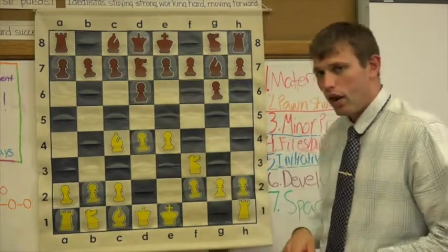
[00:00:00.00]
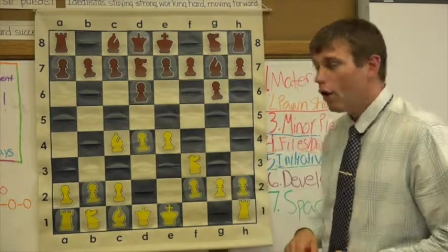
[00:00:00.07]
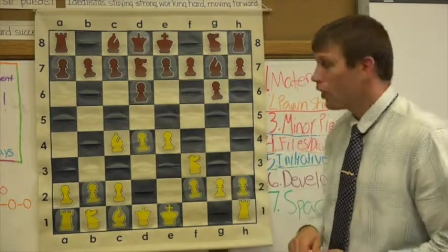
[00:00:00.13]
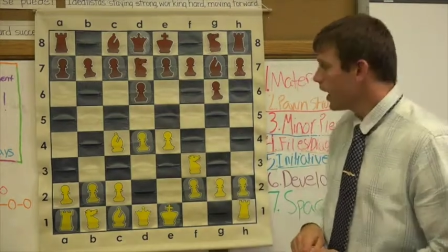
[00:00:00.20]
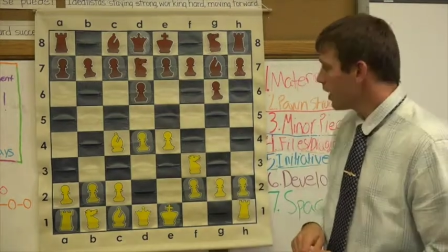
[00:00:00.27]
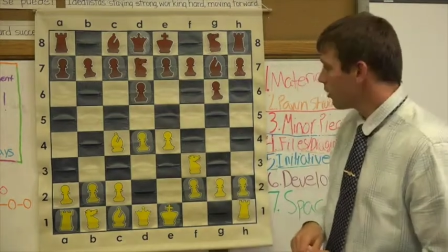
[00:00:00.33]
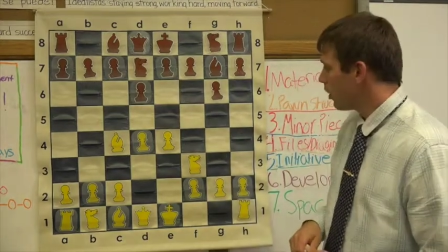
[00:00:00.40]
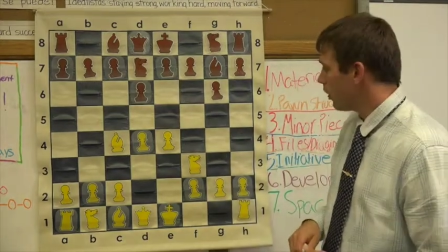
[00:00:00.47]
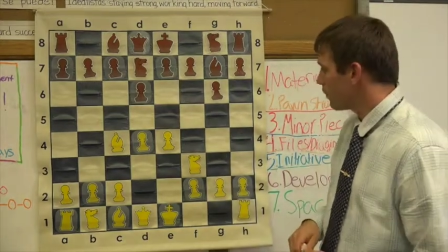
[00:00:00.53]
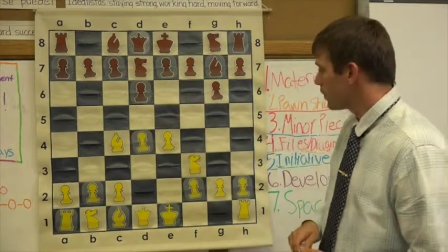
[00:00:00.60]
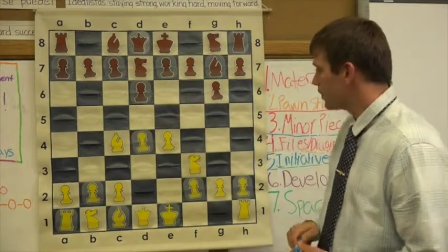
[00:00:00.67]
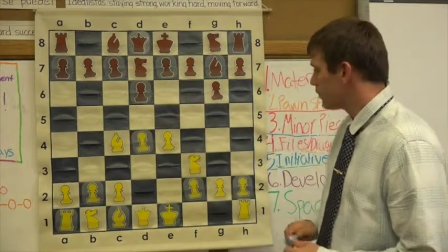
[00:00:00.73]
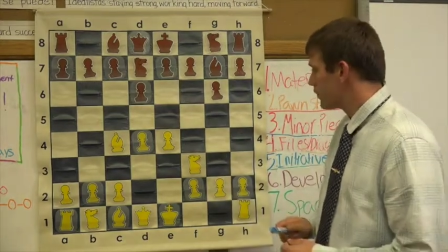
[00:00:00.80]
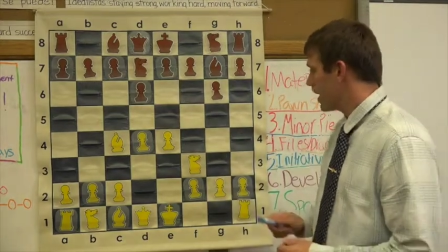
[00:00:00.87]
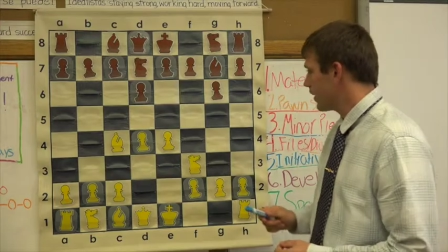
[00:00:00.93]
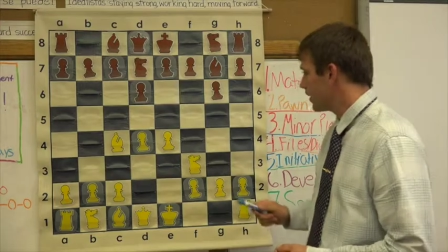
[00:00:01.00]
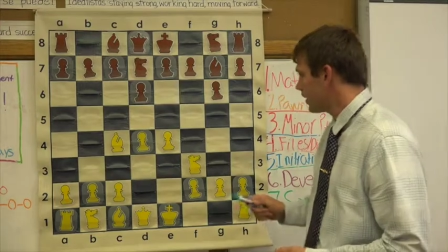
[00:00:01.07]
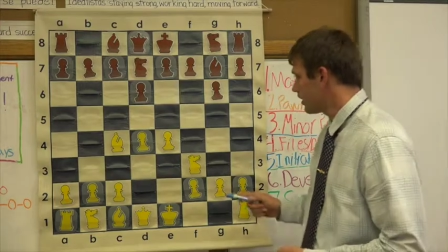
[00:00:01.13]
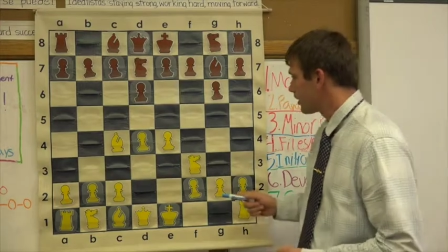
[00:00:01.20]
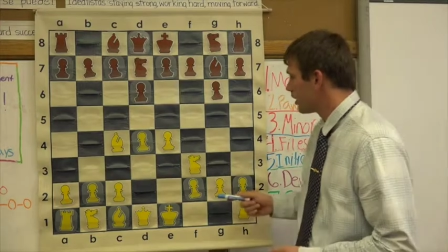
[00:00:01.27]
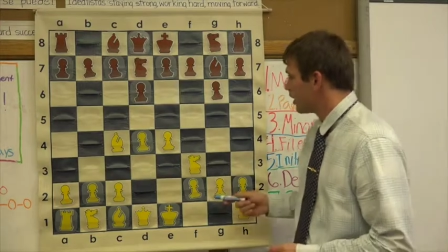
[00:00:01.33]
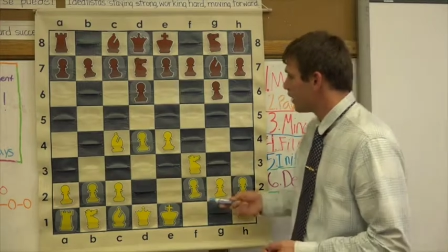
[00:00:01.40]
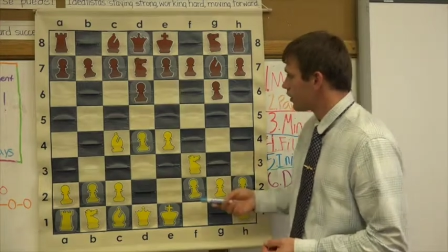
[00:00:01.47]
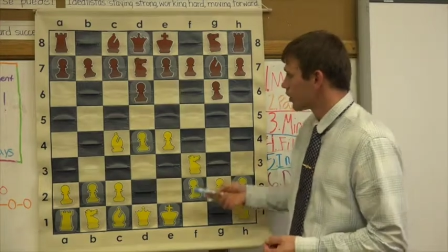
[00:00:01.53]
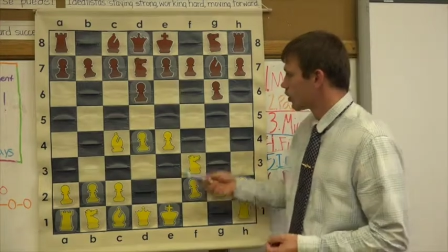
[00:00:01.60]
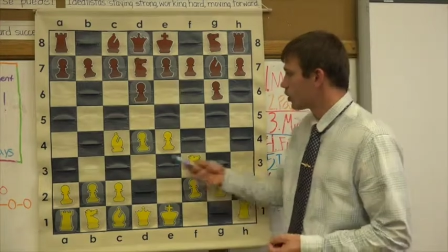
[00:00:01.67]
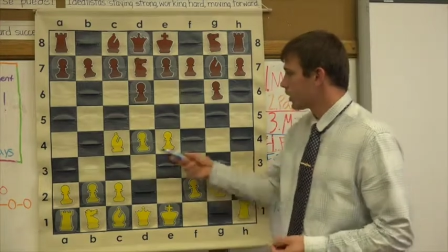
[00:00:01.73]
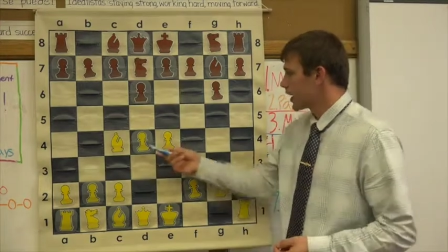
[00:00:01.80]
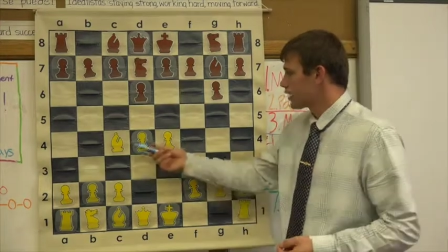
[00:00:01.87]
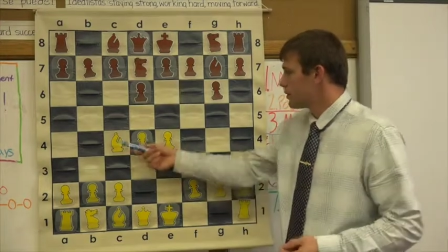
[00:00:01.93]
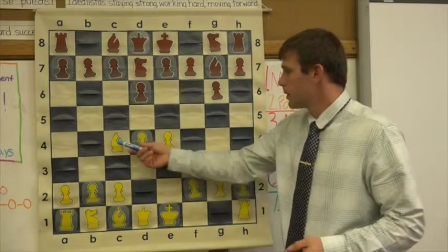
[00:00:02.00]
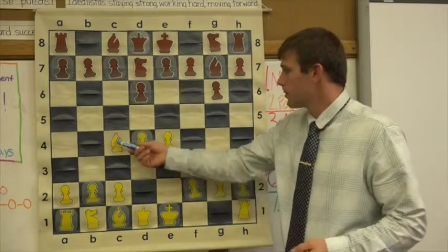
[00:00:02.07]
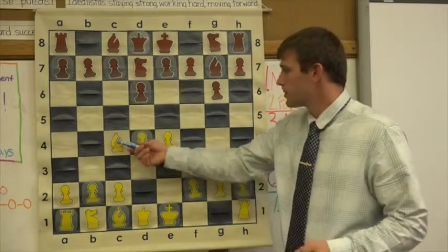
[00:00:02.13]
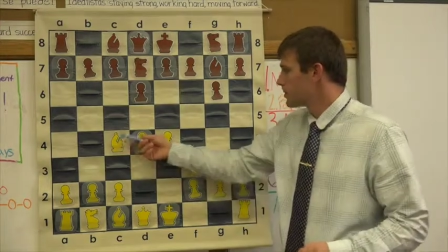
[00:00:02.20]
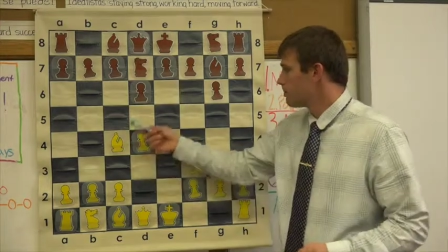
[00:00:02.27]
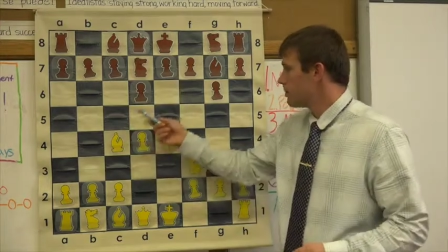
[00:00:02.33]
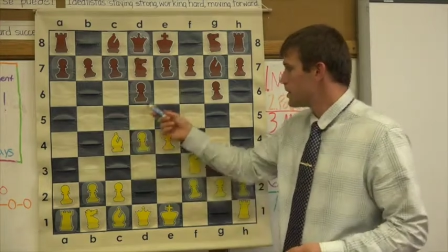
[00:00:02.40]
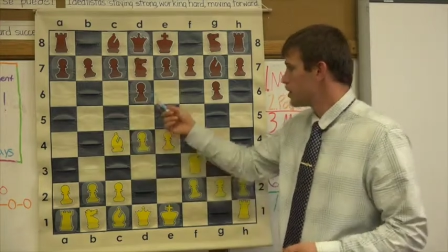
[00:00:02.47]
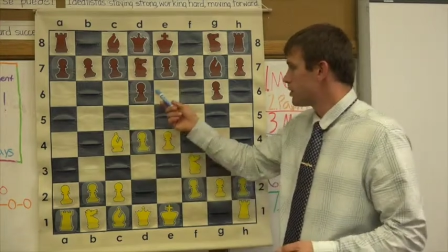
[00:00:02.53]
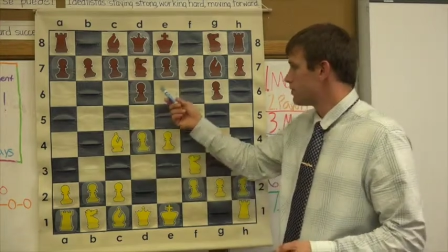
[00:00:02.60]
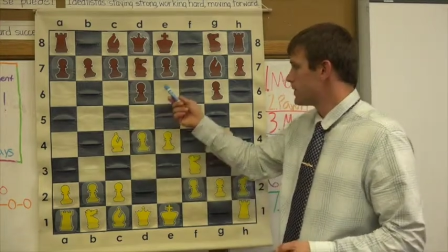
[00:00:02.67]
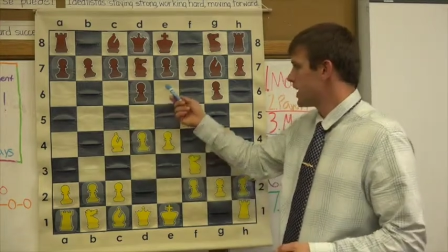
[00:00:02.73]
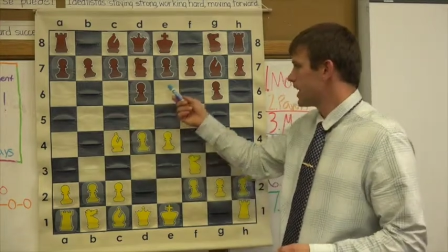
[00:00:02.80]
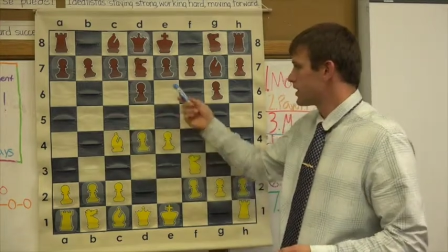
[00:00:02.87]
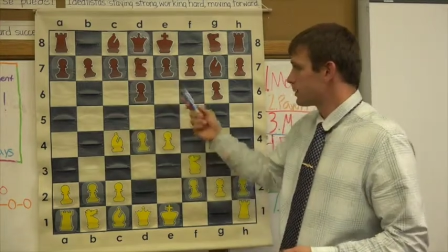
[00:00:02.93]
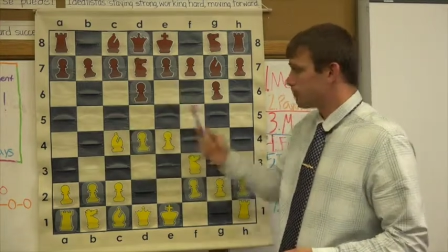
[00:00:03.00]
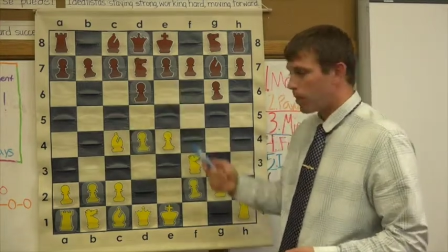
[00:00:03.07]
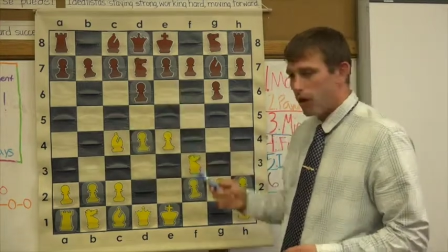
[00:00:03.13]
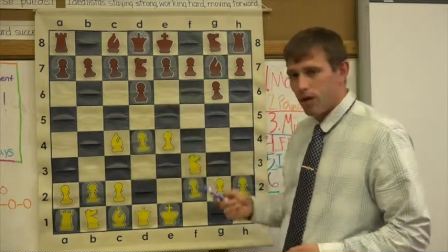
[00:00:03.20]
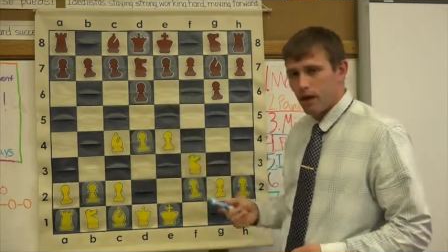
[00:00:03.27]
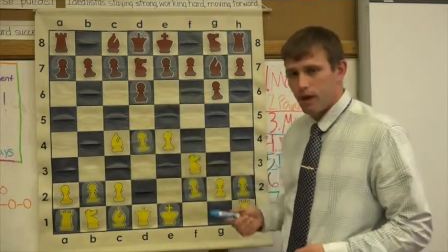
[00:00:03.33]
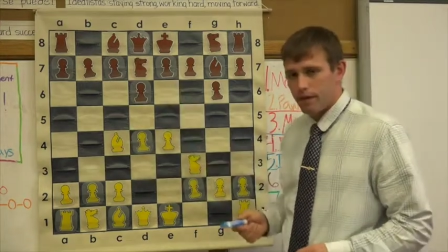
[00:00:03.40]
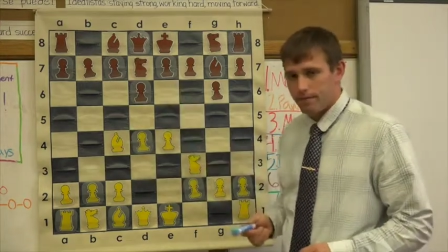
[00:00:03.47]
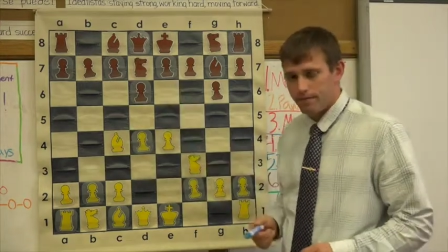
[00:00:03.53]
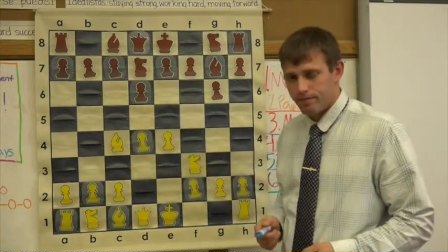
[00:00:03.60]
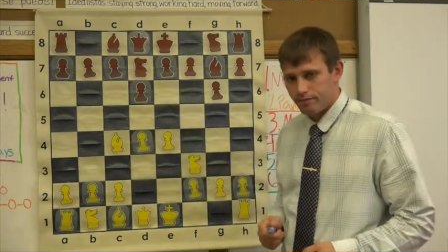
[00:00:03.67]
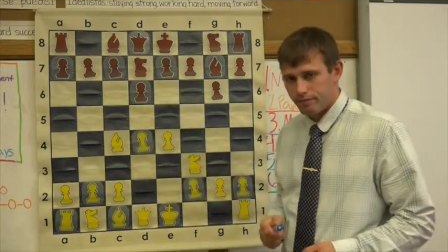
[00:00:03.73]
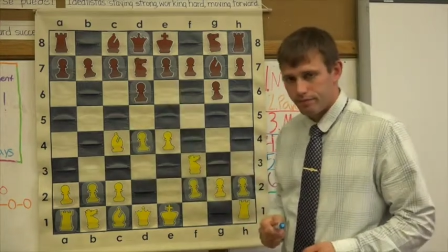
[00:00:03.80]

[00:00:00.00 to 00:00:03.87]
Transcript: Okay, well hopefully you found it. The correct move is bishop takes pawn.